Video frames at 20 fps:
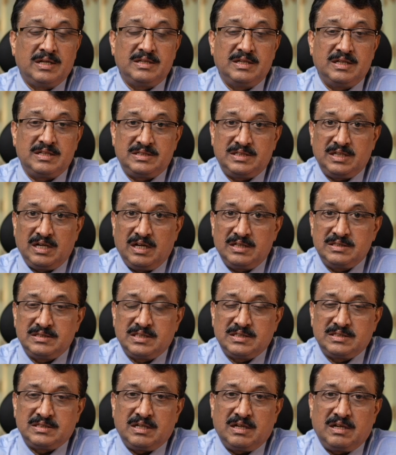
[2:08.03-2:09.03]
the
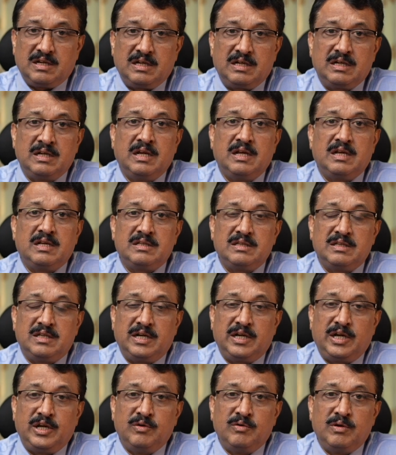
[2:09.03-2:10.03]
chances are
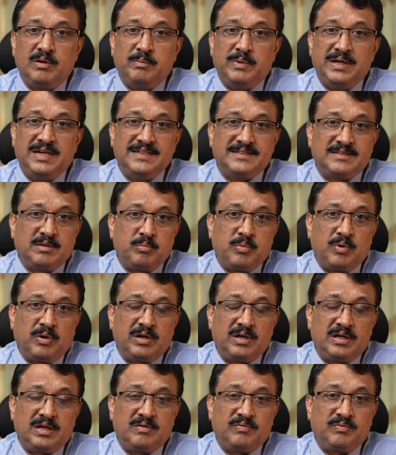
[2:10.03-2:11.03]
that you will be
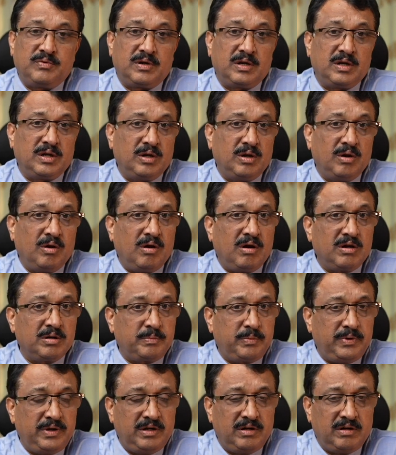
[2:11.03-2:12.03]
disappointed for a
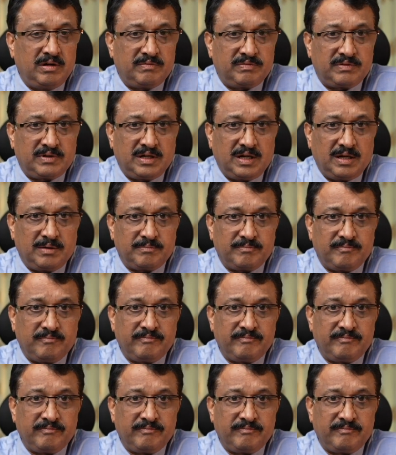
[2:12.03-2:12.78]
long period of time.